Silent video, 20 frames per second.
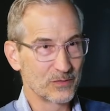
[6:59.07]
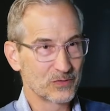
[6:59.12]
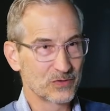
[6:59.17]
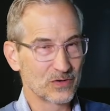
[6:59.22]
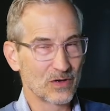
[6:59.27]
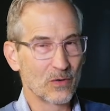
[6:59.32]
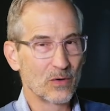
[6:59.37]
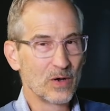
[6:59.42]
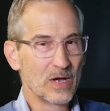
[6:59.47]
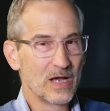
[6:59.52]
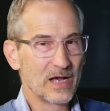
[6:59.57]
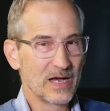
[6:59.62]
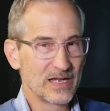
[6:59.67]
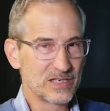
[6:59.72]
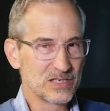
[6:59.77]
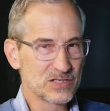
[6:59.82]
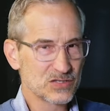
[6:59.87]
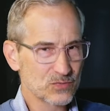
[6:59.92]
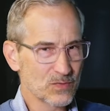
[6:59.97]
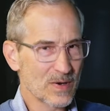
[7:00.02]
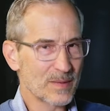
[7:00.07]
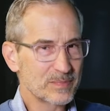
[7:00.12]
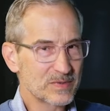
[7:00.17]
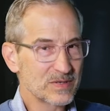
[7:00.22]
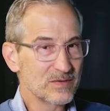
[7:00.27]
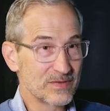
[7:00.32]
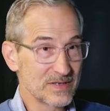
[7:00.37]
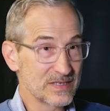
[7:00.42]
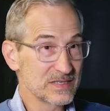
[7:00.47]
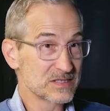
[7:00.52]
So a
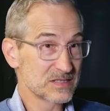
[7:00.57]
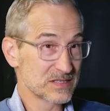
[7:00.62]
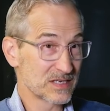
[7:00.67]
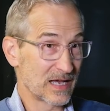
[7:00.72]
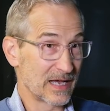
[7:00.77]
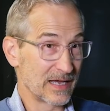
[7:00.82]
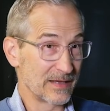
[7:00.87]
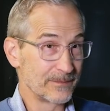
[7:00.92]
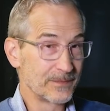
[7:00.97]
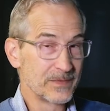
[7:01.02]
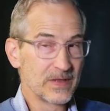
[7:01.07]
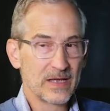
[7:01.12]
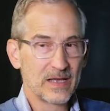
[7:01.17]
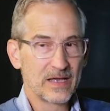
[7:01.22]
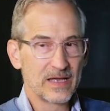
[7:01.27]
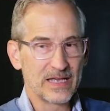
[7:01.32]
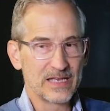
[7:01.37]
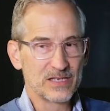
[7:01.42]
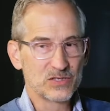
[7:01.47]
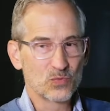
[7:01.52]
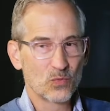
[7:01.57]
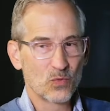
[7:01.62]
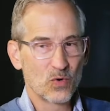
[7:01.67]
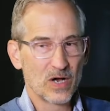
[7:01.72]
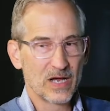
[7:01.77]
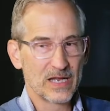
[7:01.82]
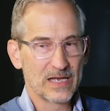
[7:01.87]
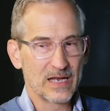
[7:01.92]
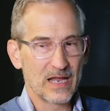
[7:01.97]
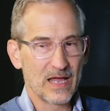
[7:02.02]
disruptive insight is
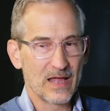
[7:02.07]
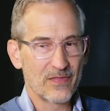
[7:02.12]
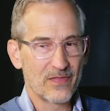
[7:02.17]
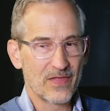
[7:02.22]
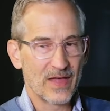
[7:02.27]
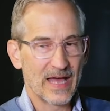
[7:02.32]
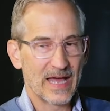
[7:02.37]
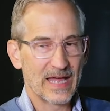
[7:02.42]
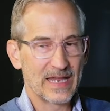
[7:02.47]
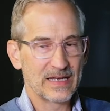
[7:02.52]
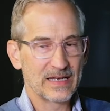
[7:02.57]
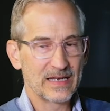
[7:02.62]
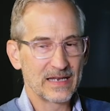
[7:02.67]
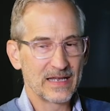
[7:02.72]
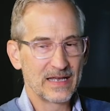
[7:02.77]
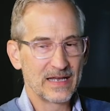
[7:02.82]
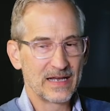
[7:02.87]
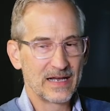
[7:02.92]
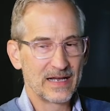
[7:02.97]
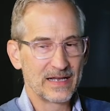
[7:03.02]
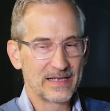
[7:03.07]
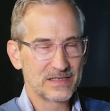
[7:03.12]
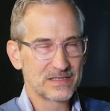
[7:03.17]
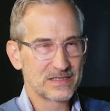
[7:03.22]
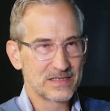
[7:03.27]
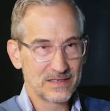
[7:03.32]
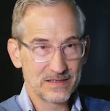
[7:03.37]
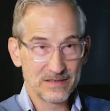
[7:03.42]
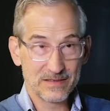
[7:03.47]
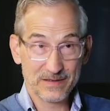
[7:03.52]
one
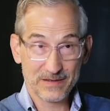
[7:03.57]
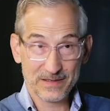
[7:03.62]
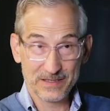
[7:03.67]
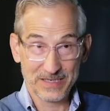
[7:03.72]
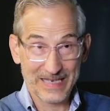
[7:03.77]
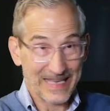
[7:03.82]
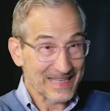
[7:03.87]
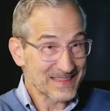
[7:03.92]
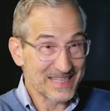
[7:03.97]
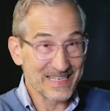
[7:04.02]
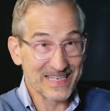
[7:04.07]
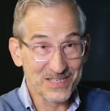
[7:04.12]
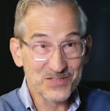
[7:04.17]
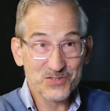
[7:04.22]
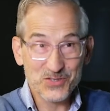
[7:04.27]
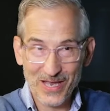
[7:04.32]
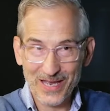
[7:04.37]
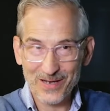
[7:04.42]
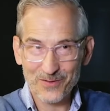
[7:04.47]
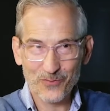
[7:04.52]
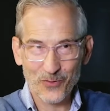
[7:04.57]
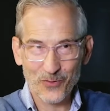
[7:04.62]
that you get the insight